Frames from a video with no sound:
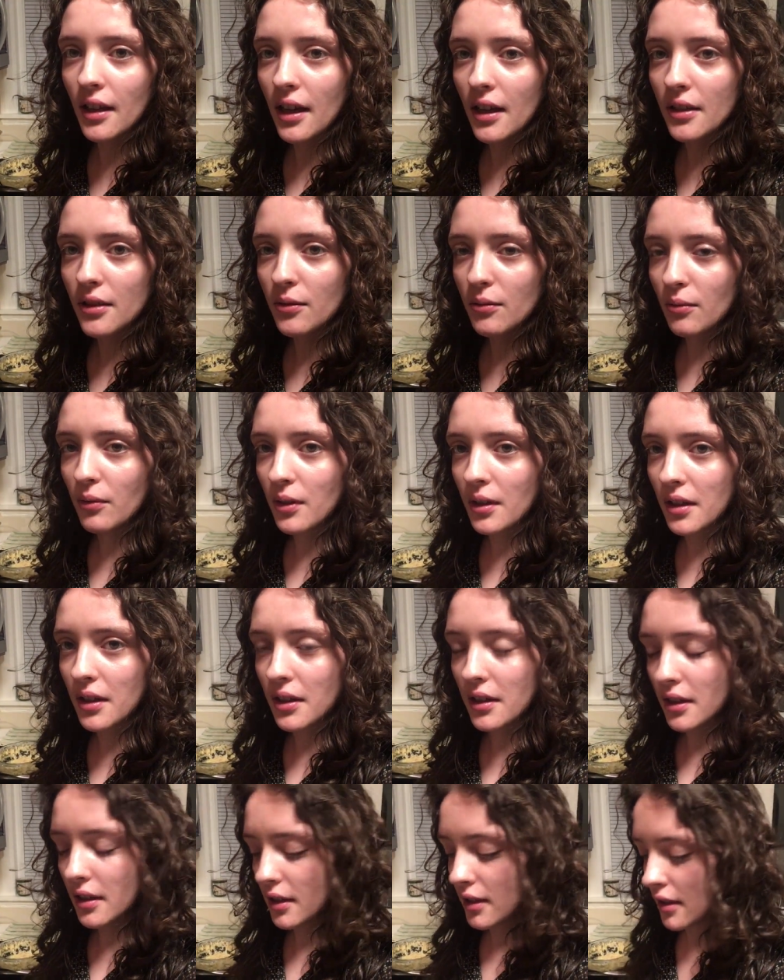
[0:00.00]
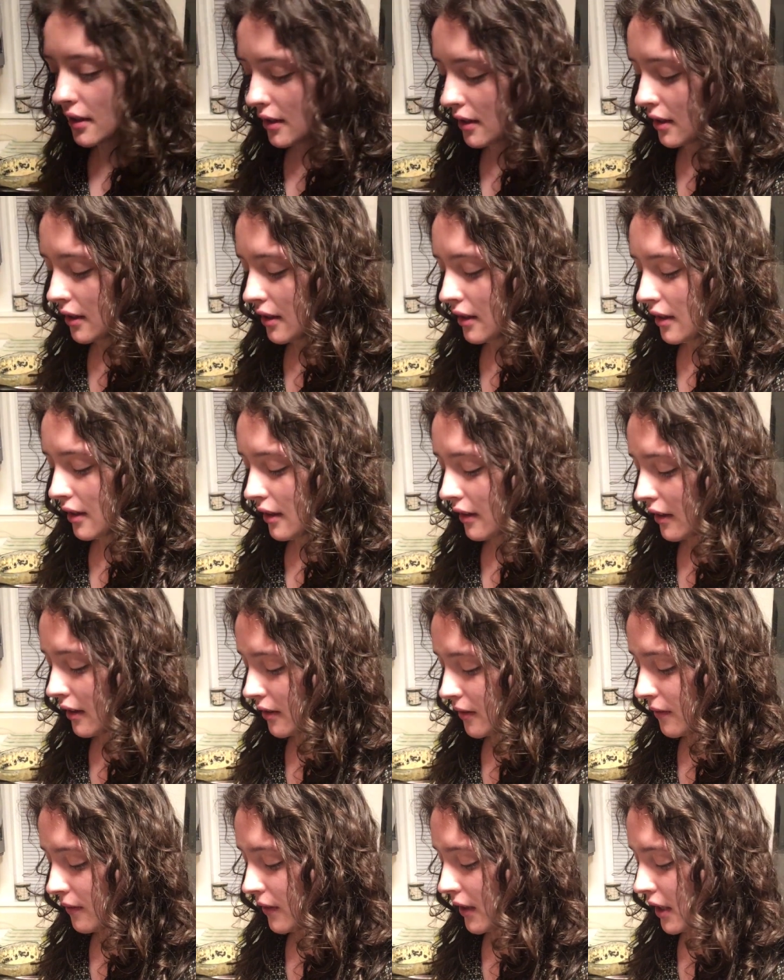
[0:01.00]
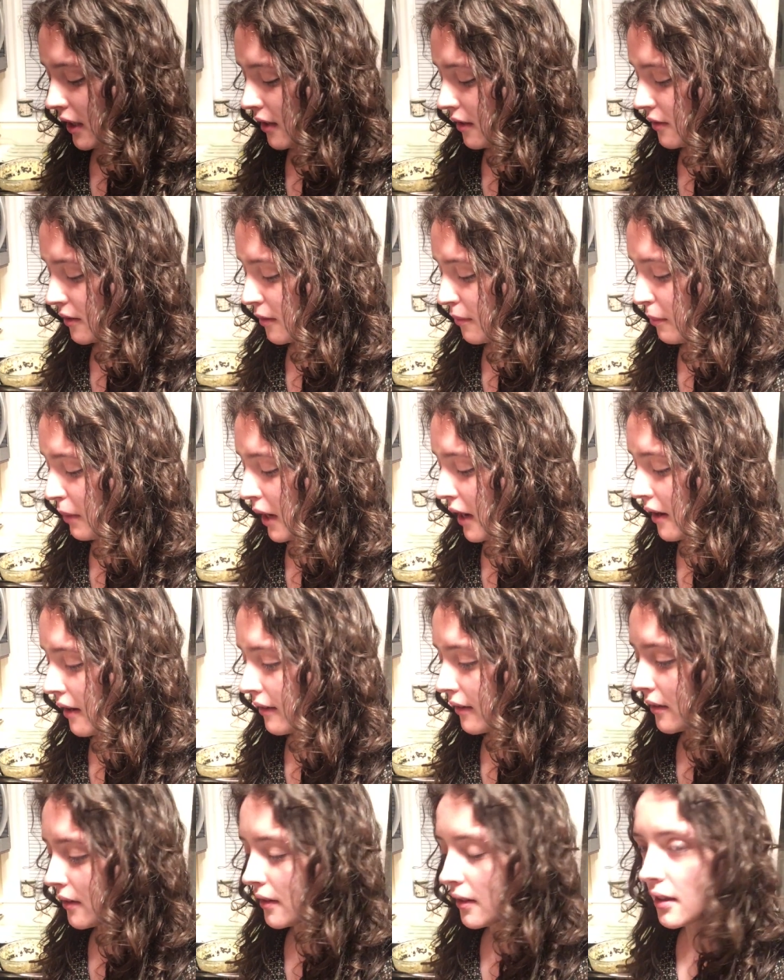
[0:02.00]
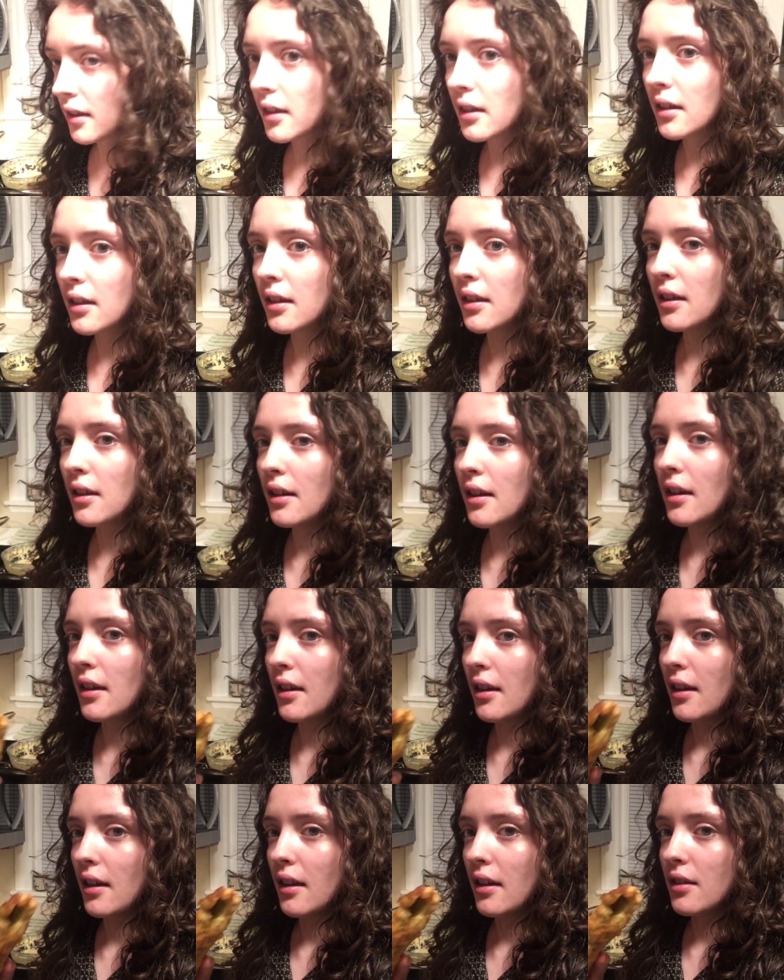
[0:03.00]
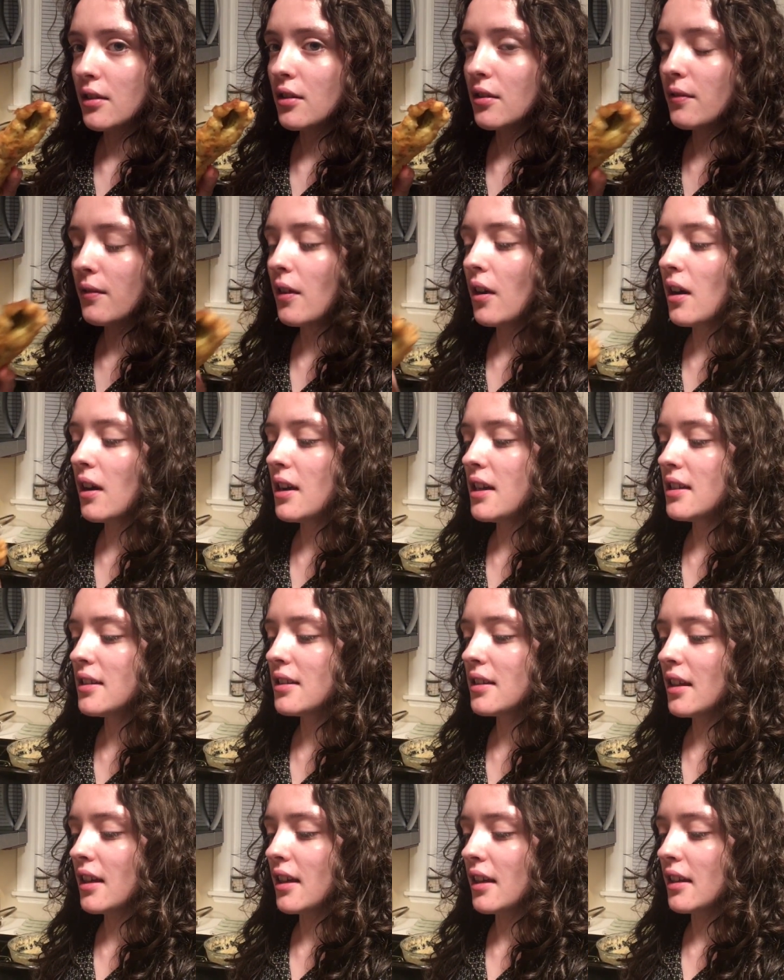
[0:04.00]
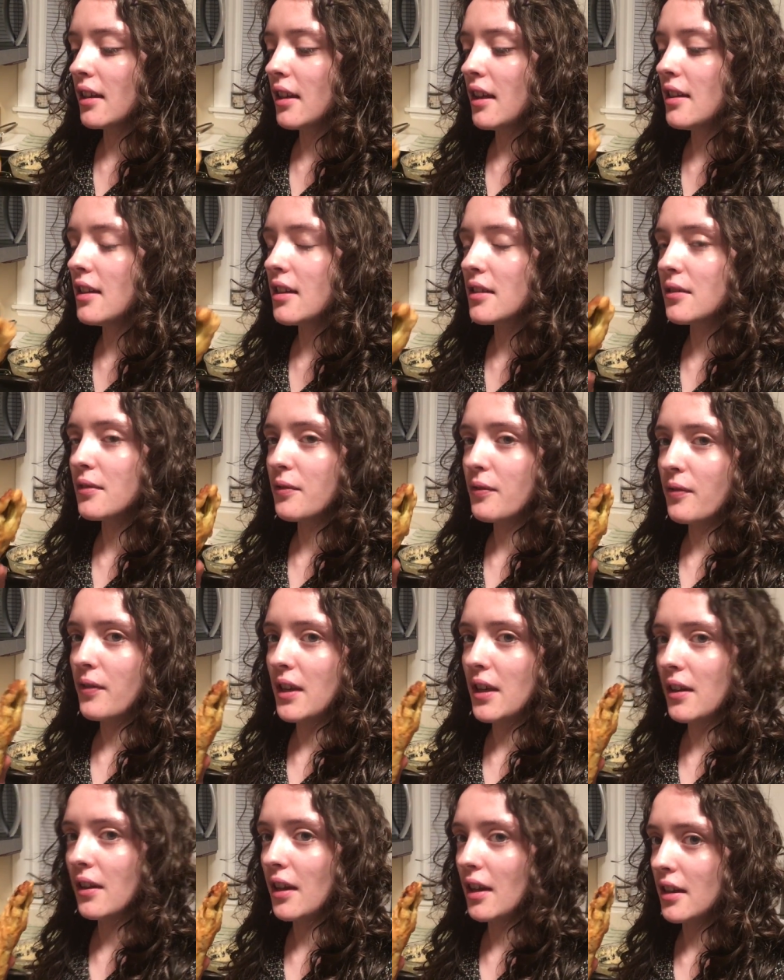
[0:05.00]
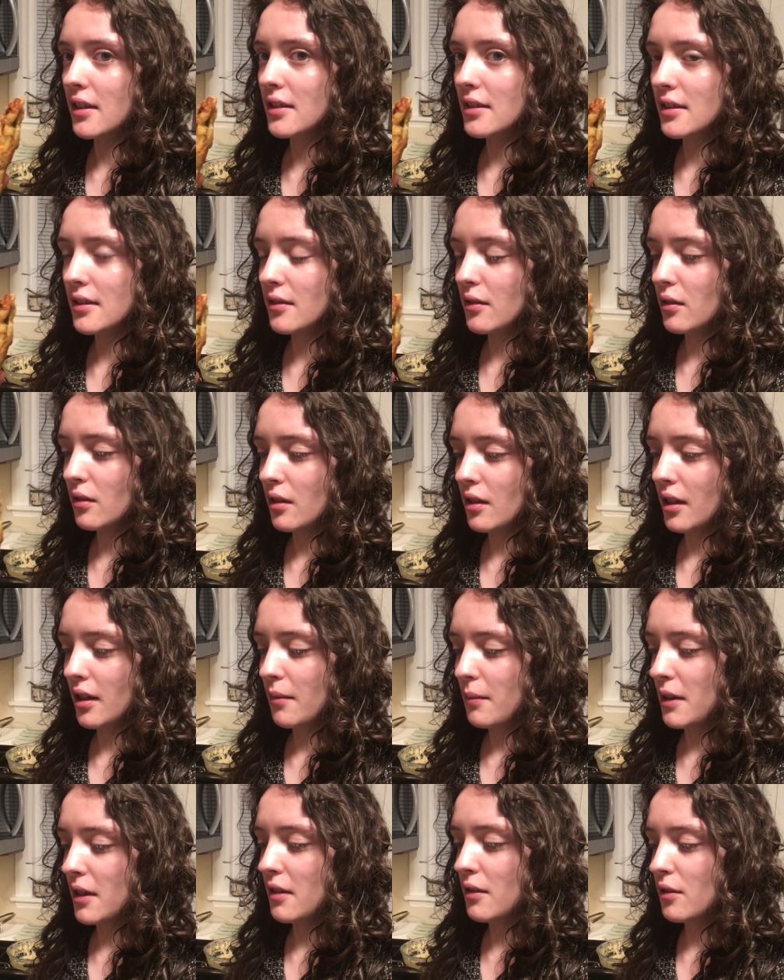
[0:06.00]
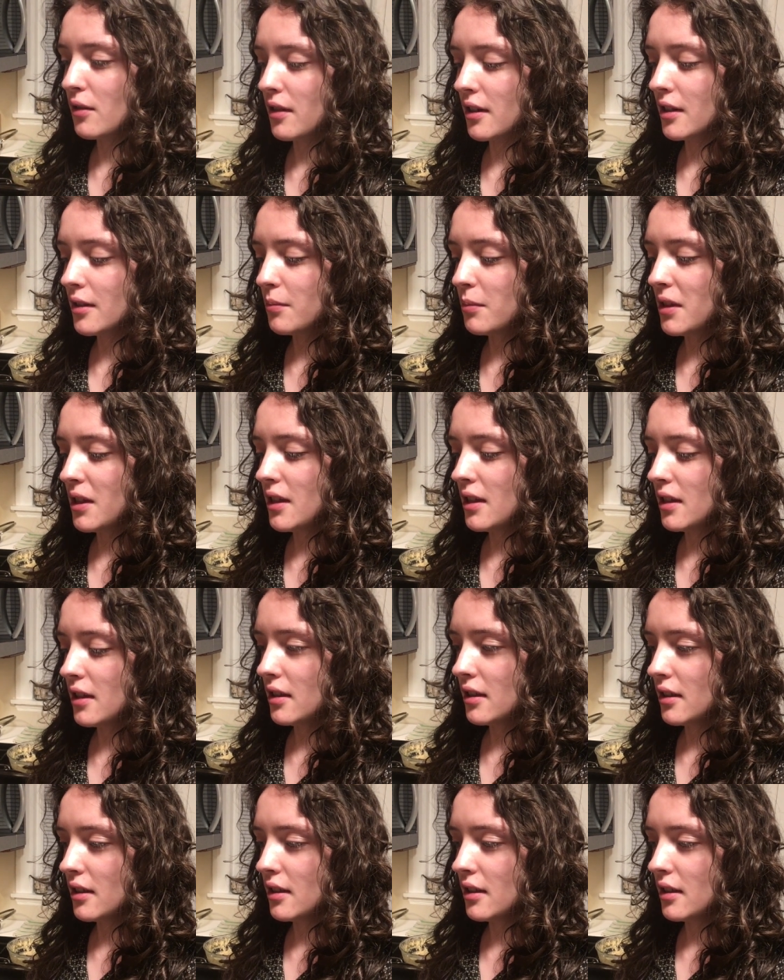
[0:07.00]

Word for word: that's what this video is about. So far it's like, it doesn't feel like it's gonna be crispy,